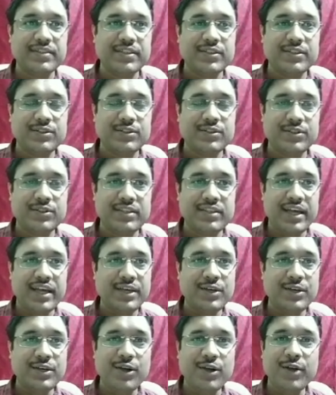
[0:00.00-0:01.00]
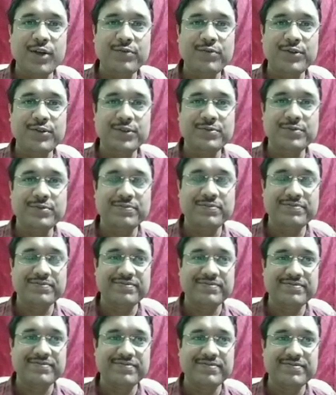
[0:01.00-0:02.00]
So thank you all of you,
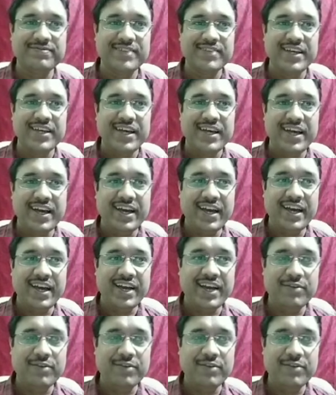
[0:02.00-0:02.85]
and